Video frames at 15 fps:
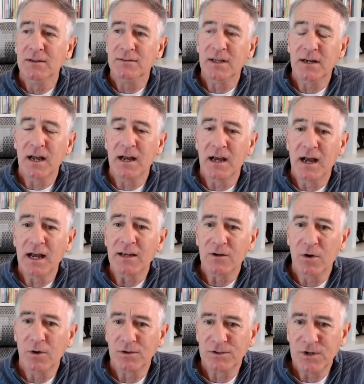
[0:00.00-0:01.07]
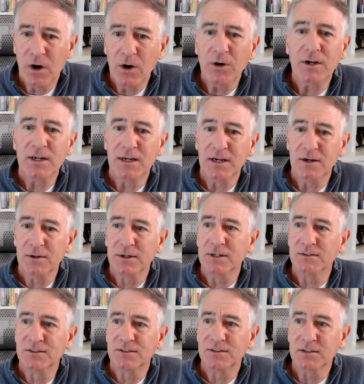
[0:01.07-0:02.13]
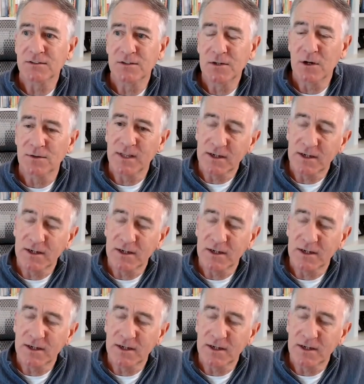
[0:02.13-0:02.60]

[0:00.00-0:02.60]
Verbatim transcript: that I call target areas to get to know.